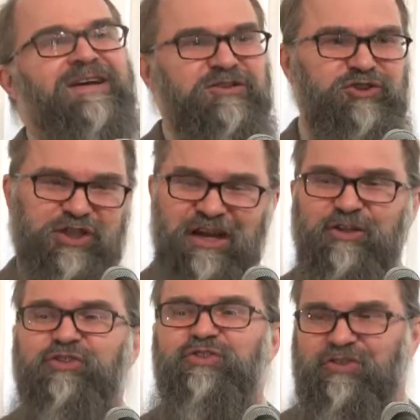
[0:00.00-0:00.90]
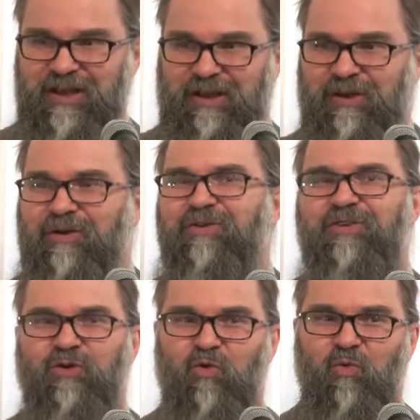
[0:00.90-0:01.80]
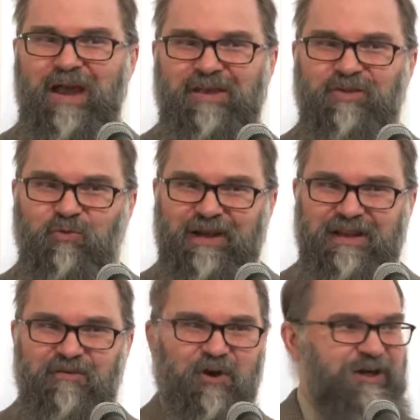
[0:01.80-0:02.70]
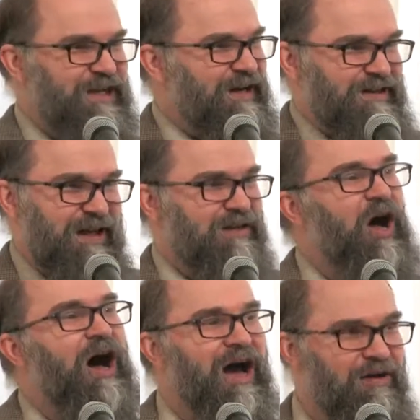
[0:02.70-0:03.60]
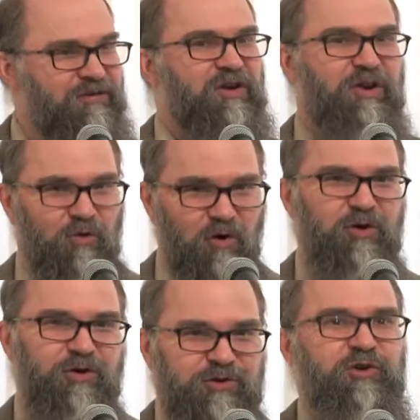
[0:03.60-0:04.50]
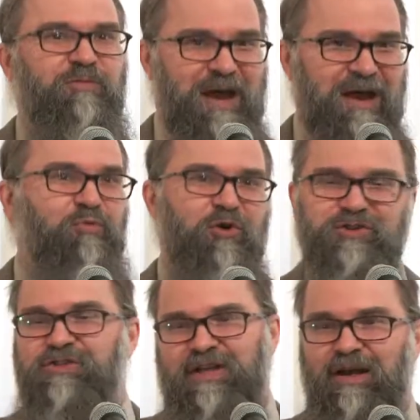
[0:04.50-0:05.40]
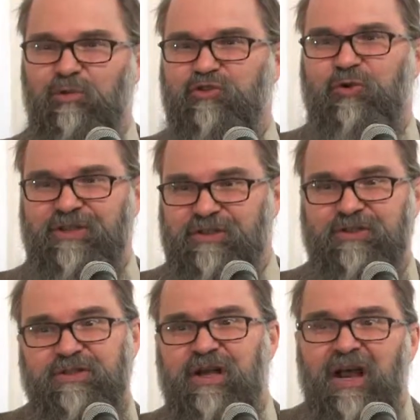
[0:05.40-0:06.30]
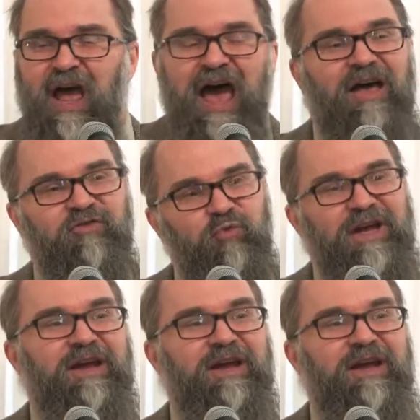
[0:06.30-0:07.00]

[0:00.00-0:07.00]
changes in the way that we live our day-to-day lives in order to make more sustainable choices. As we